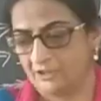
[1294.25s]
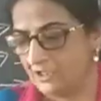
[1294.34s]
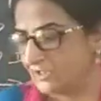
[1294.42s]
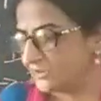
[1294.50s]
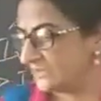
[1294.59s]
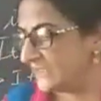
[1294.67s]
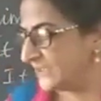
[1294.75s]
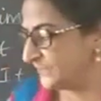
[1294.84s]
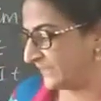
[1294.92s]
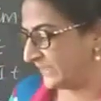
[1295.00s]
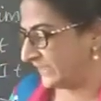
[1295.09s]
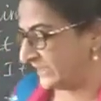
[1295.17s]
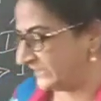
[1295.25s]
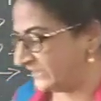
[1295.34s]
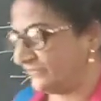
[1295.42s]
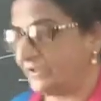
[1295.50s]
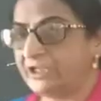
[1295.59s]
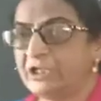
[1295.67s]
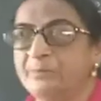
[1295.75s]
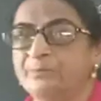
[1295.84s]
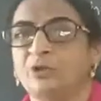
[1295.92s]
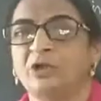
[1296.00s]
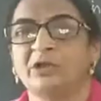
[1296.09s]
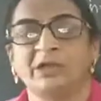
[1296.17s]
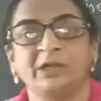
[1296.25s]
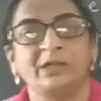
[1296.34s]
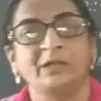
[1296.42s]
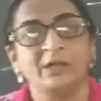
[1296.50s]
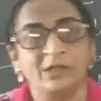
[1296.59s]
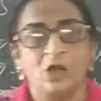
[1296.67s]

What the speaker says: So this spine is a very important